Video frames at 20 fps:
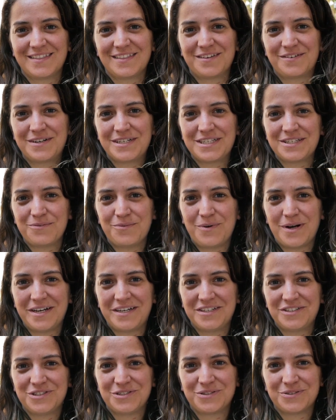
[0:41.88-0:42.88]
The reason
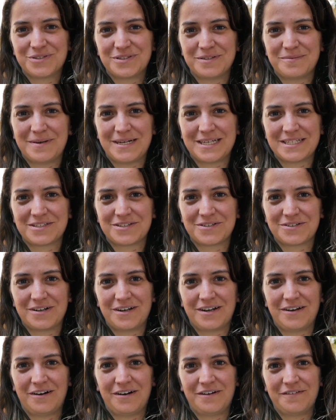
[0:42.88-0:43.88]
why I chose the
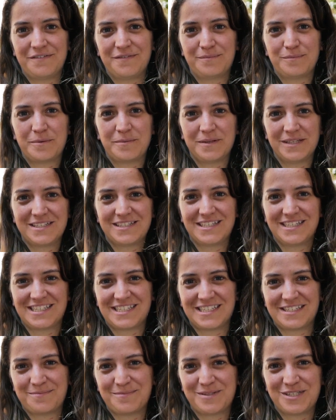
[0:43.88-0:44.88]
Master of Mobility
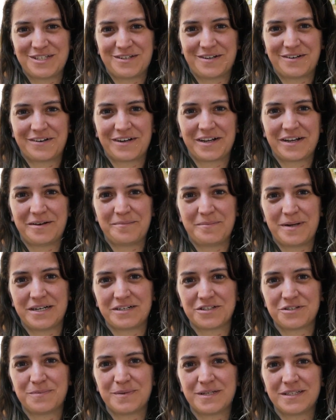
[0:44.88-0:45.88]
System Engineering and
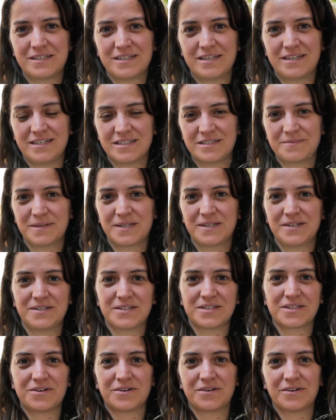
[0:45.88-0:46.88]
Management is
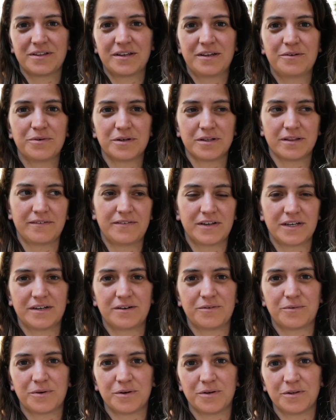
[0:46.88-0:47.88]
because currently we're living in
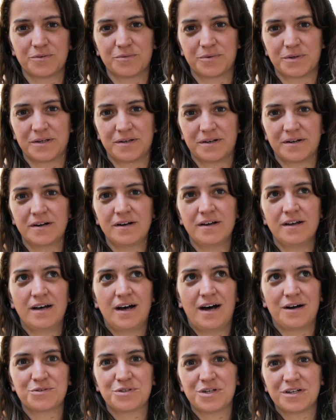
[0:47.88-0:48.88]
a world where
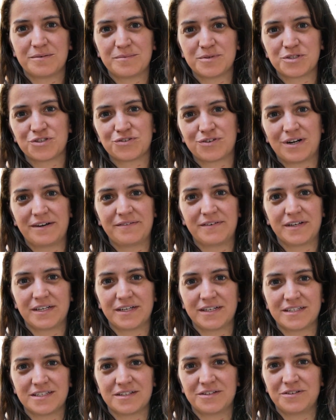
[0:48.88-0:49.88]
autonomous
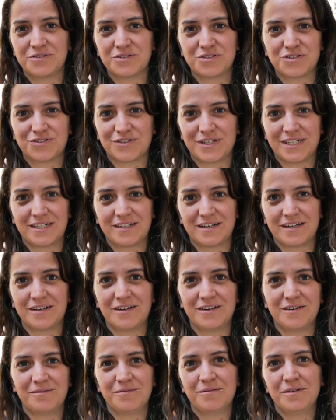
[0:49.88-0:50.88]
driving is a new trend
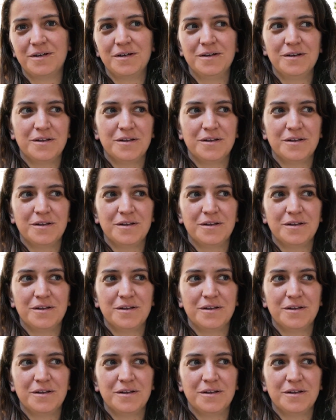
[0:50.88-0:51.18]
and